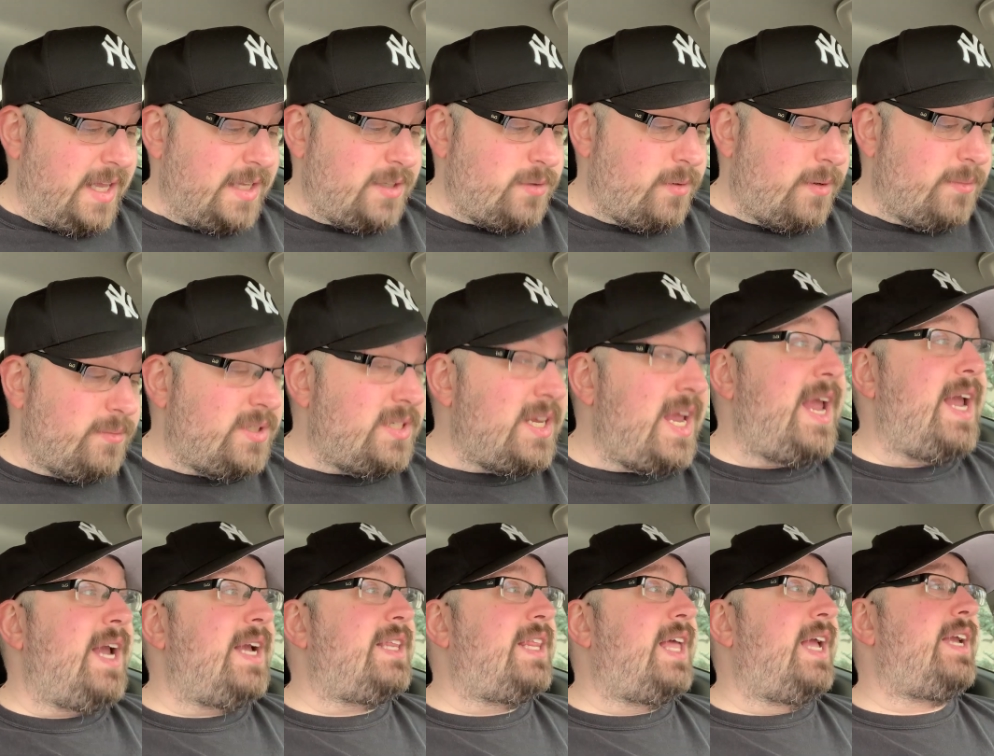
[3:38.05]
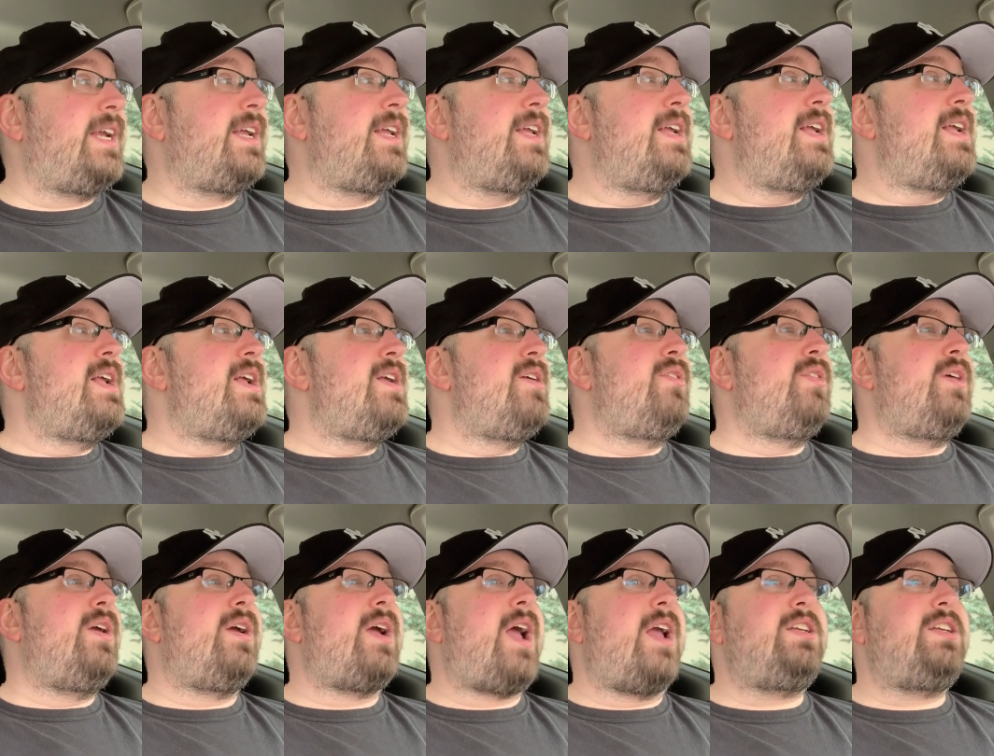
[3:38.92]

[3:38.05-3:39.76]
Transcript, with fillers: That's what I'm saying. Like, they,